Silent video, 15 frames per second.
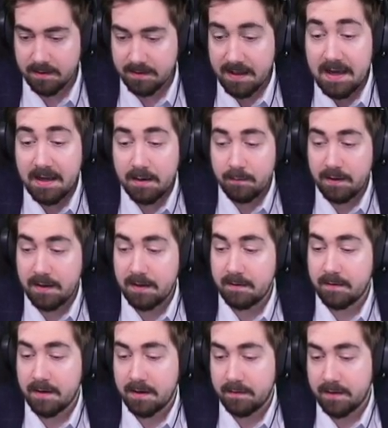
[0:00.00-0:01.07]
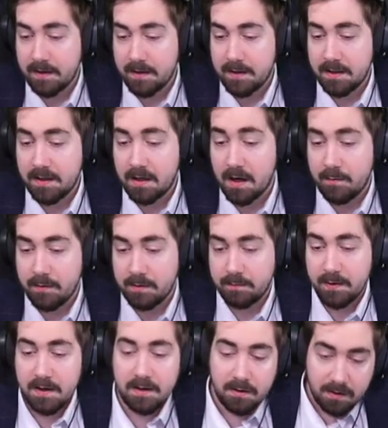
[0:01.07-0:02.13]
That can be very, very common.
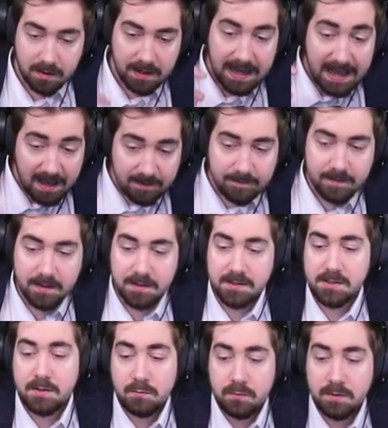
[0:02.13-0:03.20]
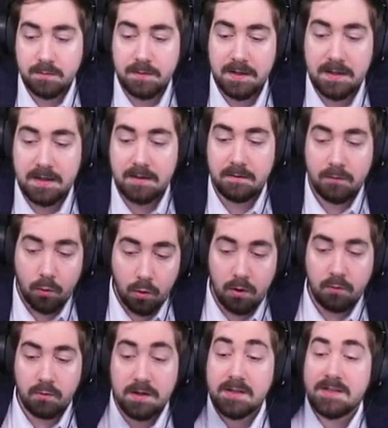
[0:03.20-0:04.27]
But on average, you will be
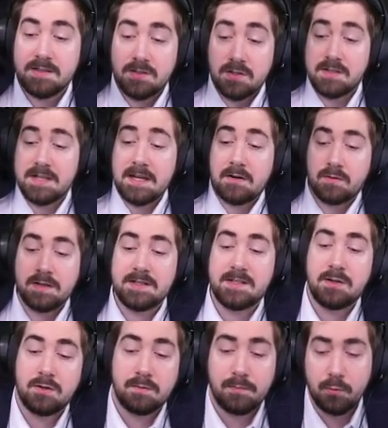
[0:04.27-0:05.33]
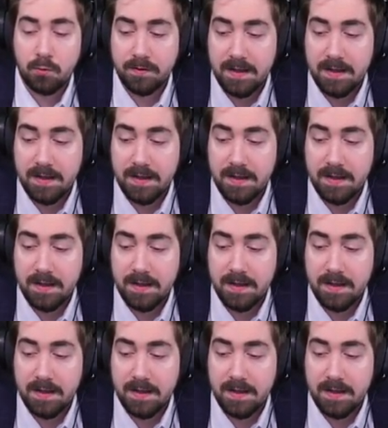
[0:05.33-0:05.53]
always just increasing your pool